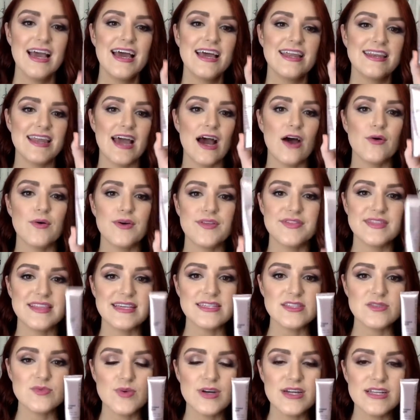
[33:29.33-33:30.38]
Now,
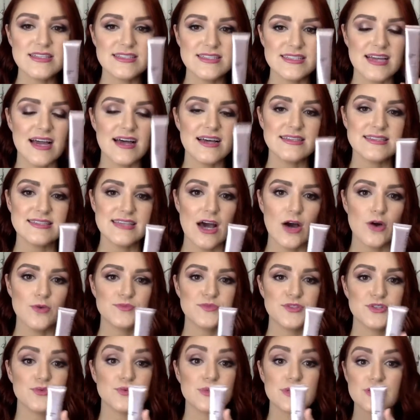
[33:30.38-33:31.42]
this one does
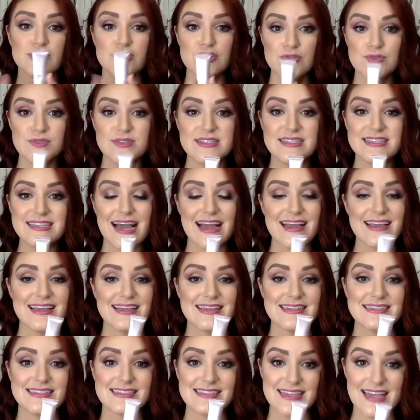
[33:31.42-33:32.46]
help to reduce
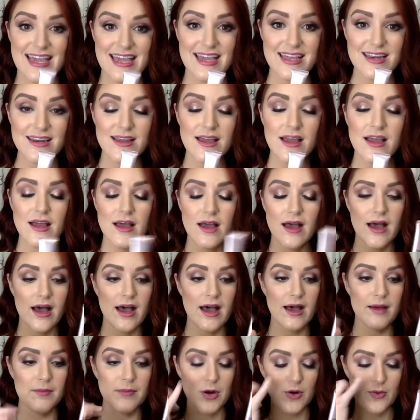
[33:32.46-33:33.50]
sagging skin
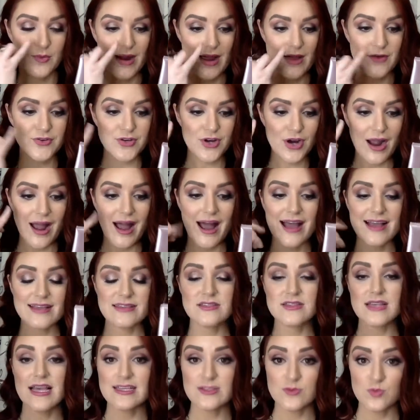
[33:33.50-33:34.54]
um, around your
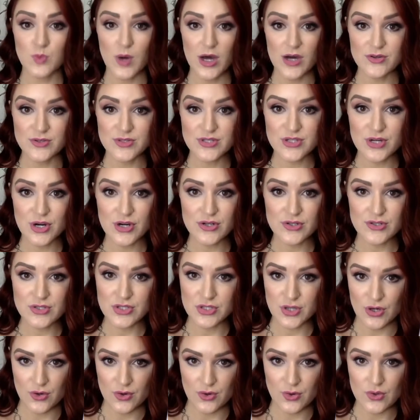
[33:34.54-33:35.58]
eyes as well as dark
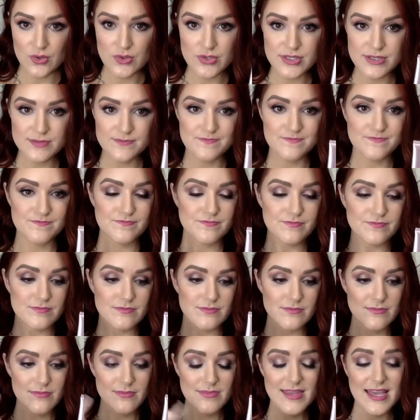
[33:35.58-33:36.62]
circles.
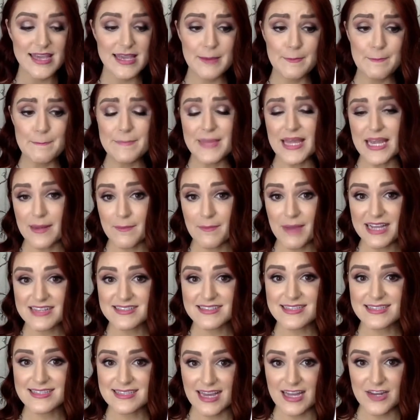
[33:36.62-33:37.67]
It
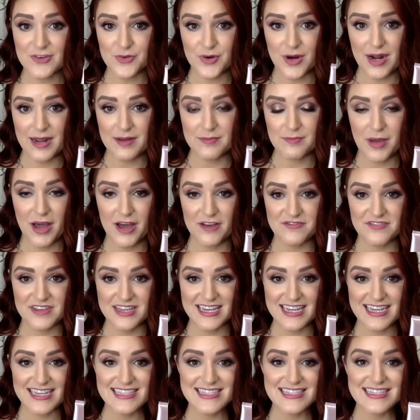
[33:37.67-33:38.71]
minimizes under eye
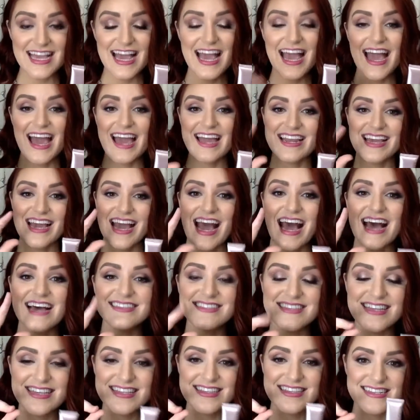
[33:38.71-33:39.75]
puffiness and it
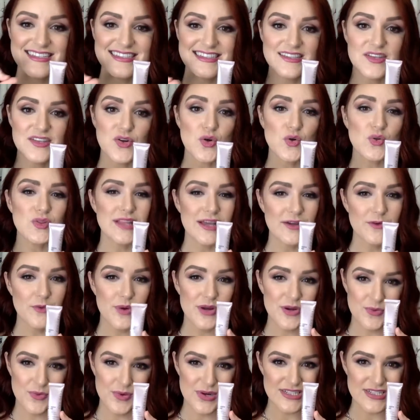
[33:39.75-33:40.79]
has like these little
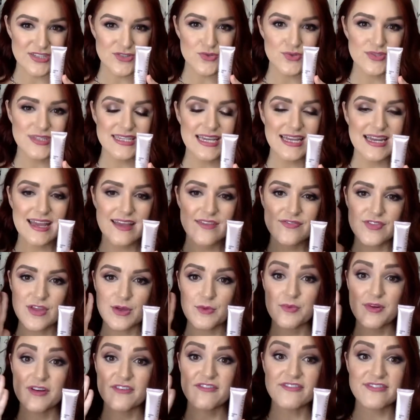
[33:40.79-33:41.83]
liquid crystals in it
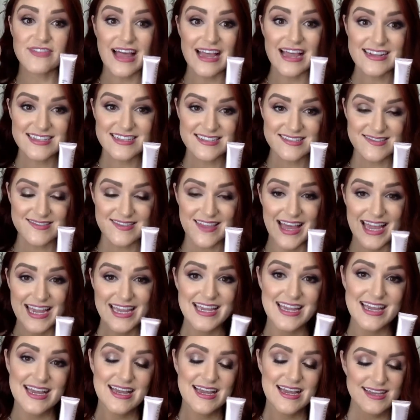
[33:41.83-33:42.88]
that reflect
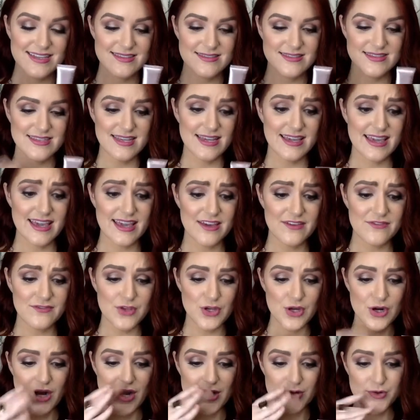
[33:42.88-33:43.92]
light to give
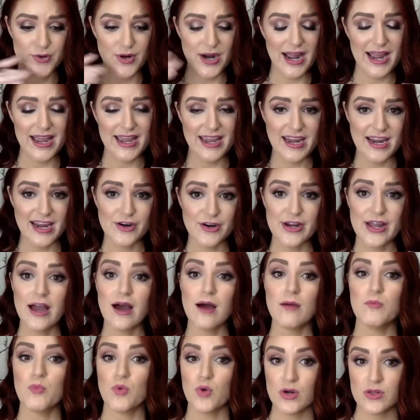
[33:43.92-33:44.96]
your under eye area
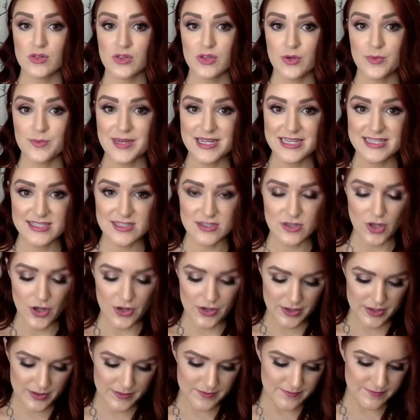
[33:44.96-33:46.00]
a more luminous
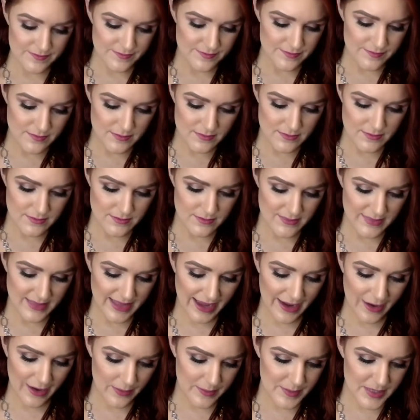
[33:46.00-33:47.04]
look.
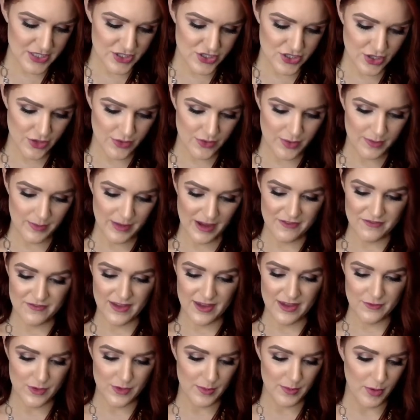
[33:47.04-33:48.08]
Now I'm going to show you my
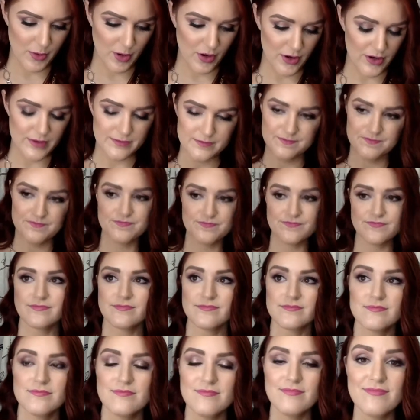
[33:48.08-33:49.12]
favorite part
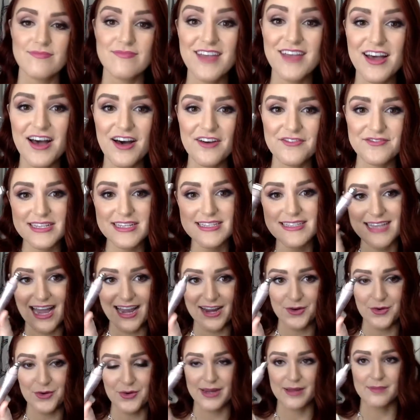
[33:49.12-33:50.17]
of this
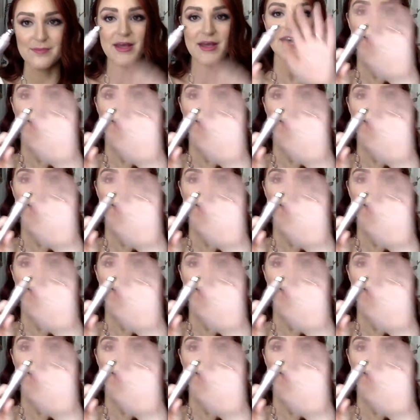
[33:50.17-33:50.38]
eye cream.